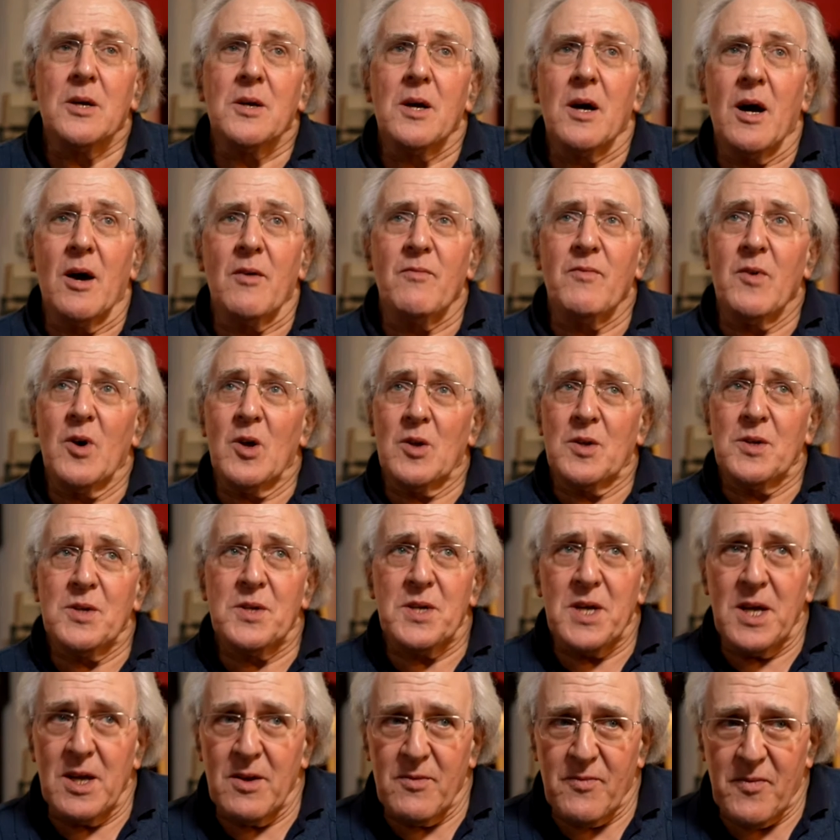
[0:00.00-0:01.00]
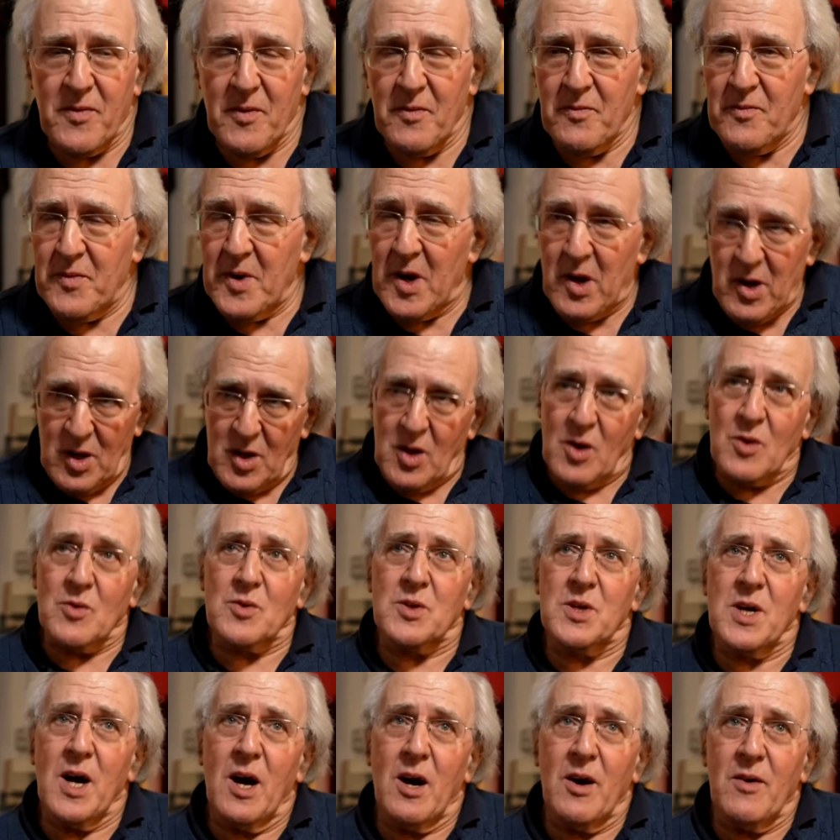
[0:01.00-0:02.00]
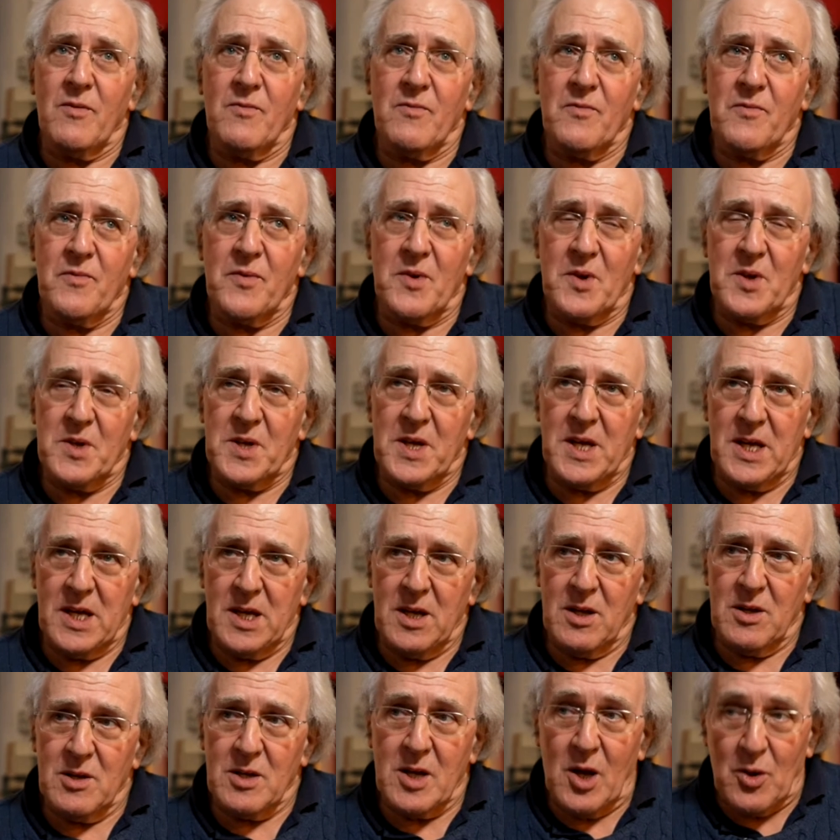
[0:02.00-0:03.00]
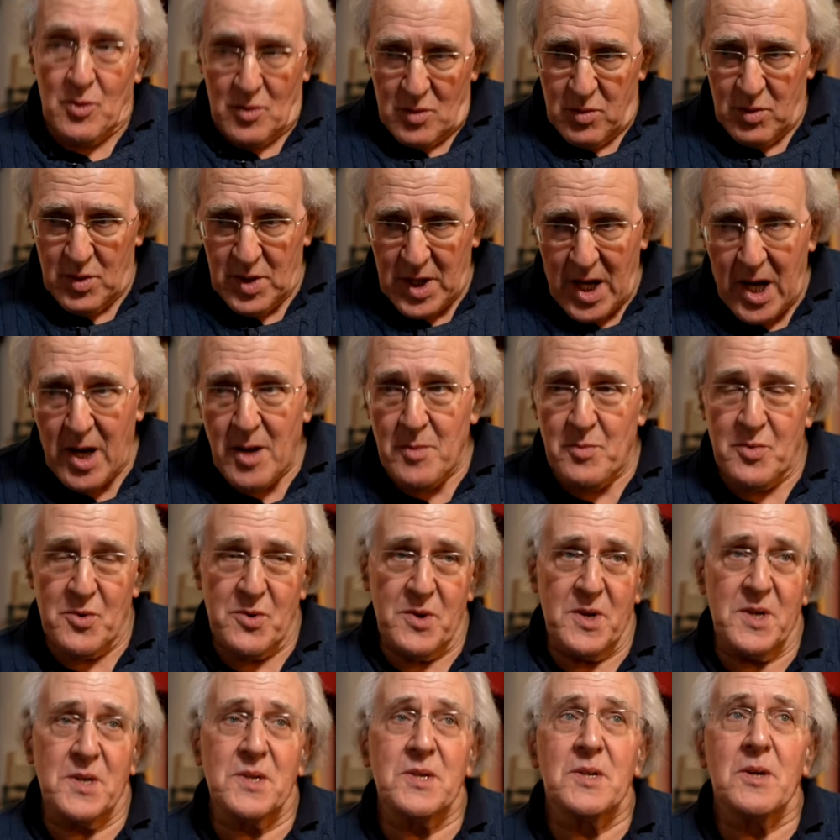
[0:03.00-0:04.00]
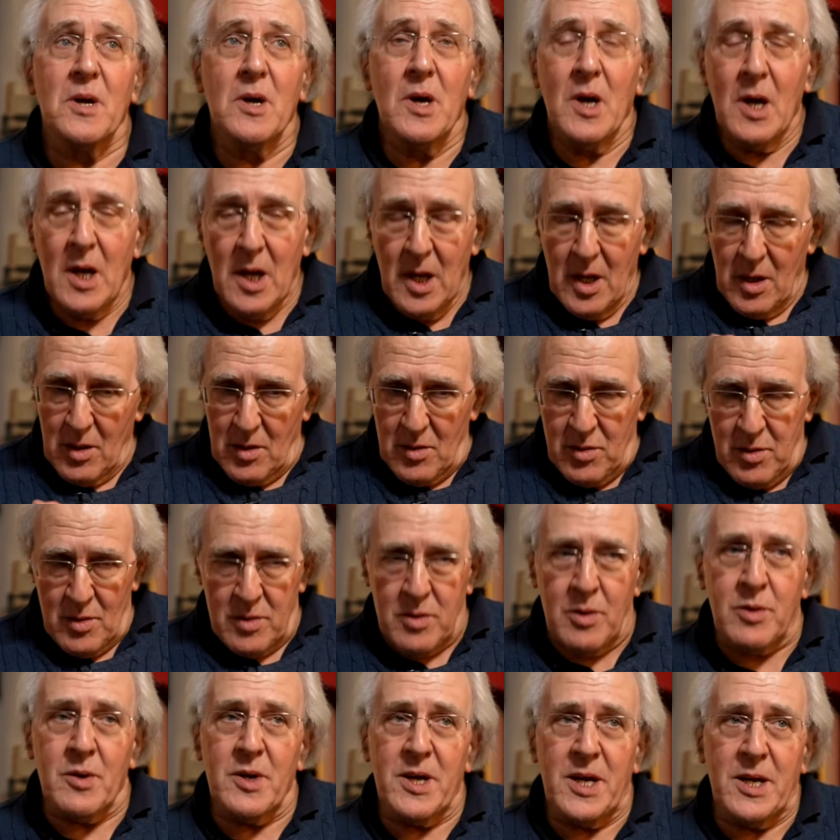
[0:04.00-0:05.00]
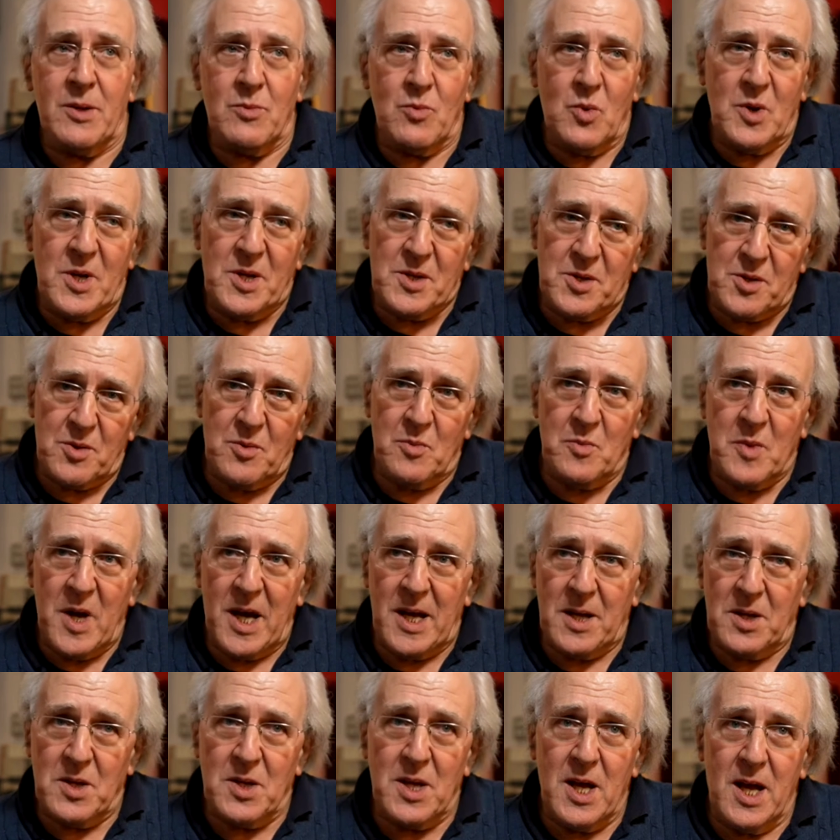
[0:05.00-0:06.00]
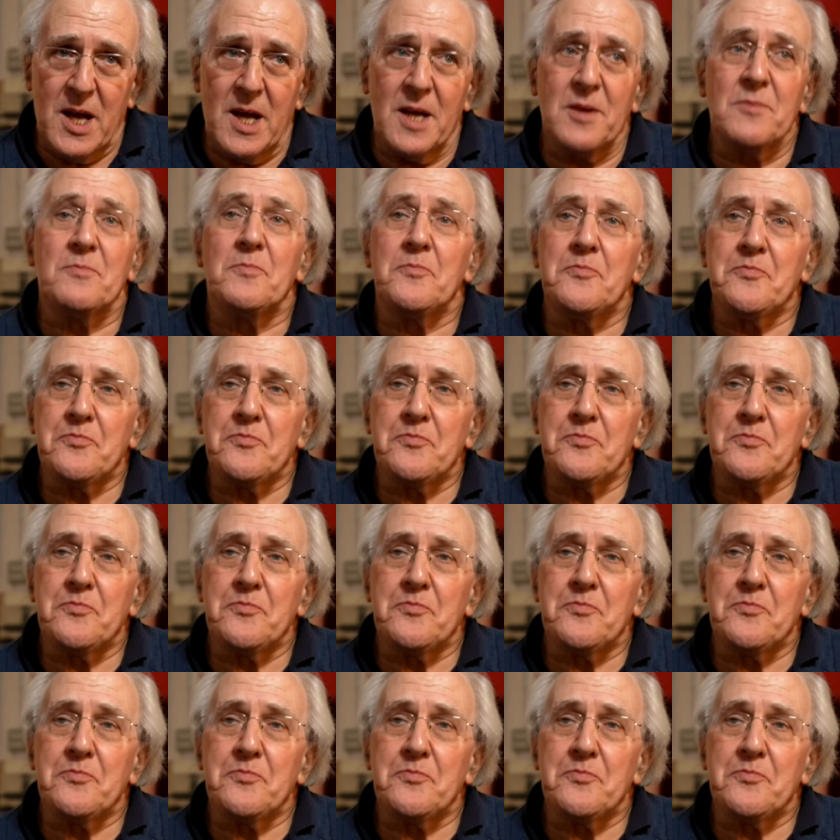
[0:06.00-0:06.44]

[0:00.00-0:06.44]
I volunteered for a very long time for the local libraries in Windsor and Maidenhead.